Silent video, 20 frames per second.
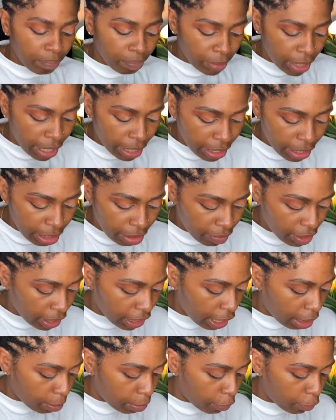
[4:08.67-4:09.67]
And even
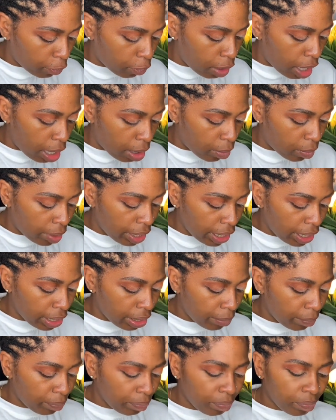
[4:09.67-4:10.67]
like before I
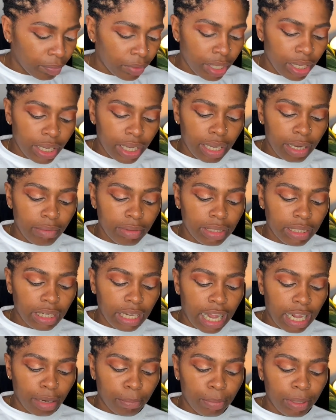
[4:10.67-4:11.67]
went, it was a
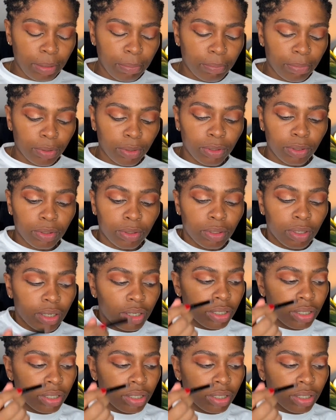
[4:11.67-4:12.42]
lot of people